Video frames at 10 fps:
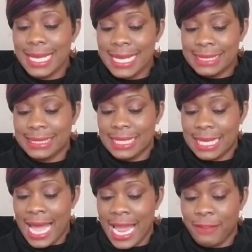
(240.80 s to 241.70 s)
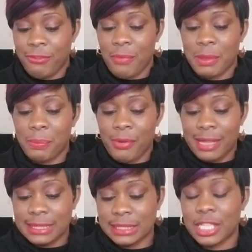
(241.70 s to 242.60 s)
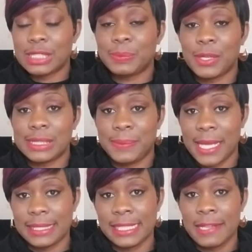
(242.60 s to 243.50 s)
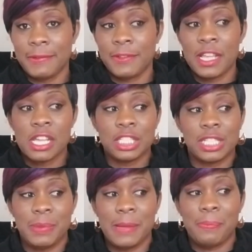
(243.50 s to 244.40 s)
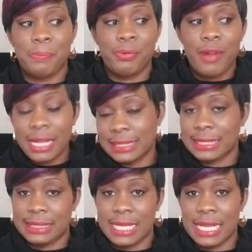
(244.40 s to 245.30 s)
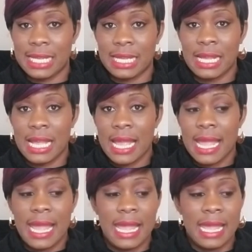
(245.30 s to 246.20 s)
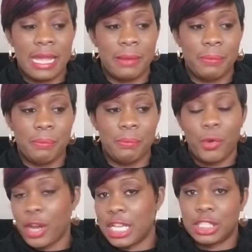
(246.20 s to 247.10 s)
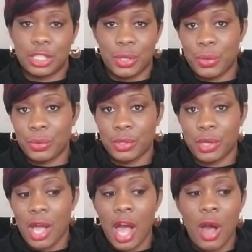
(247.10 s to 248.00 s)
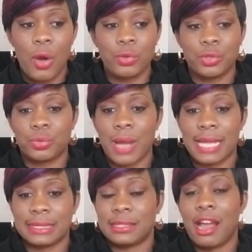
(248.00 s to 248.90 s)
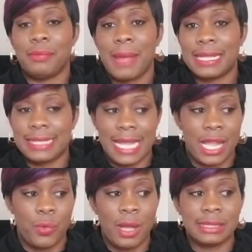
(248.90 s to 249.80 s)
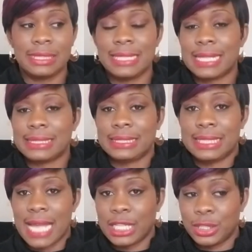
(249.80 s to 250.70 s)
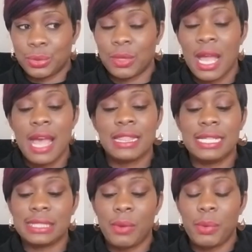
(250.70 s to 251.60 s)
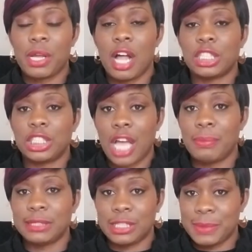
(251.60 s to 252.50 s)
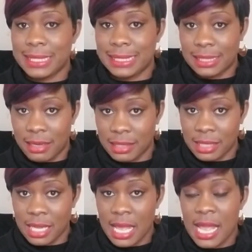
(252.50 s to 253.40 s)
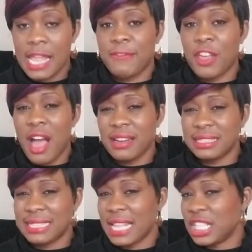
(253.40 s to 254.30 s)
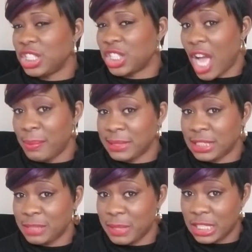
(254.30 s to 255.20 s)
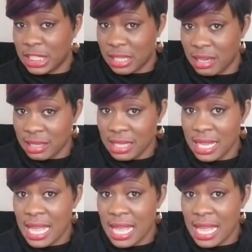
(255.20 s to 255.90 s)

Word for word: is it like from the processor's perspective to be processing a mortgage loan? How do I start my day? What's the next thing I do? These are what we call jobs to be done. If you understand the jobs to be done,